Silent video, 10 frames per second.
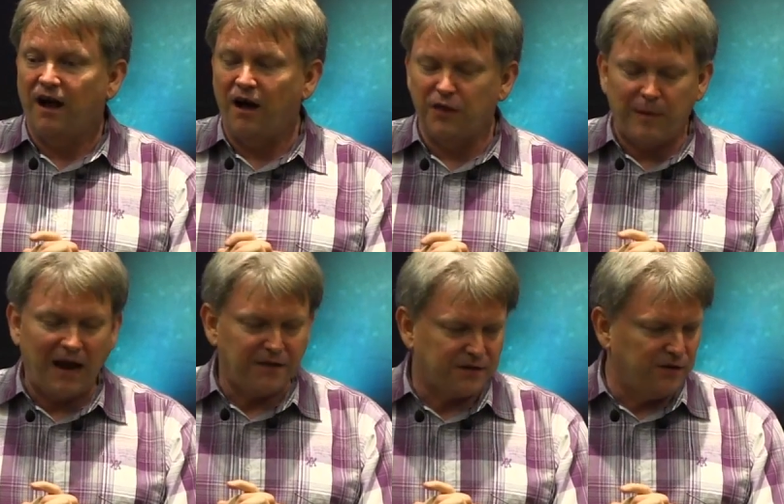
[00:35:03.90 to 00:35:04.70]
on the
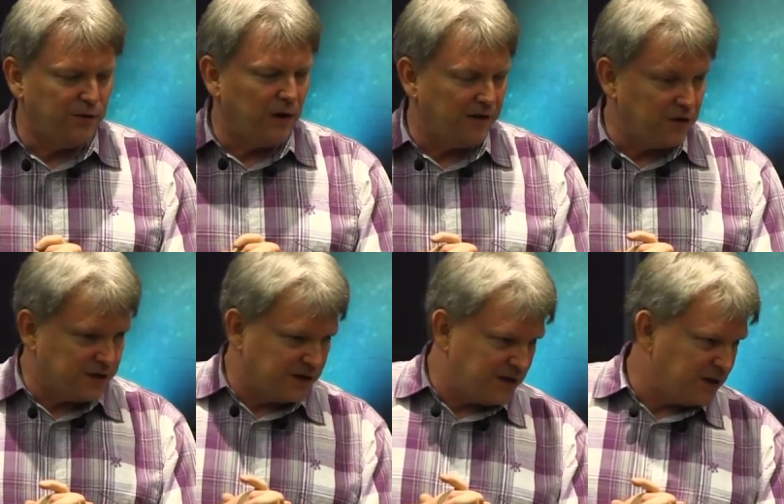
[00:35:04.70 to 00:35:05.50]
path to whatever
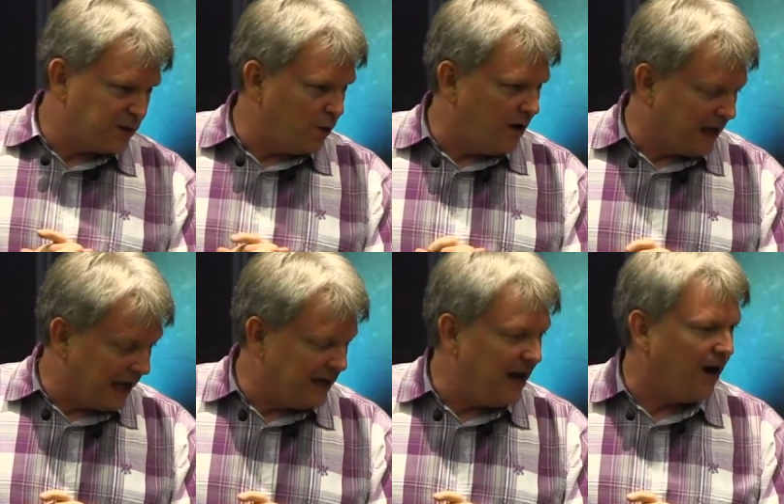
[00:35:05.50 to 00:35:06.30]
success they're walking
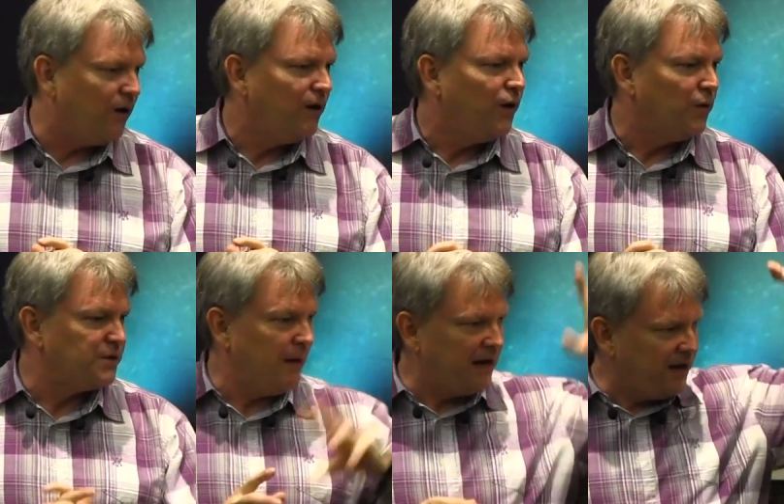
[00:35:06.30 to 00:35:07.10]
in now
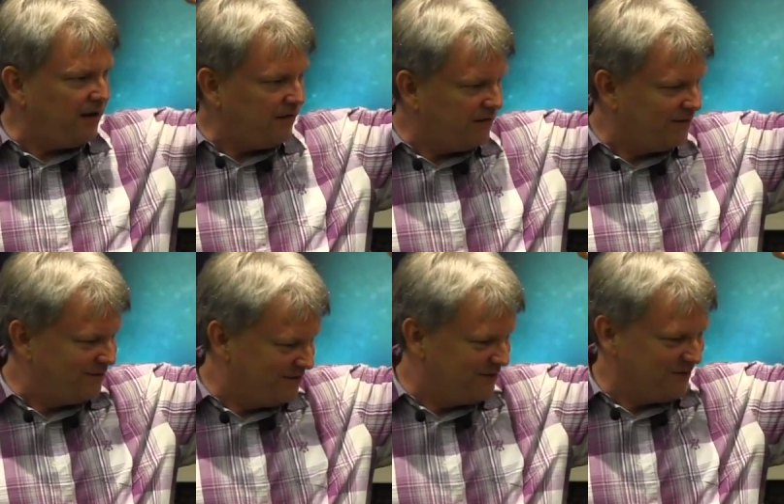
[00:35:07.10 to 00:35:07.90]
was many
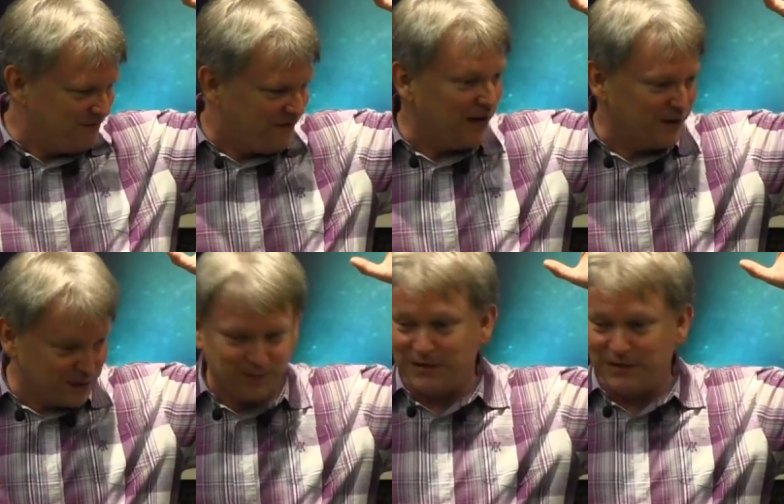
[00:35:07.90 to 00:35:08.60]
failures and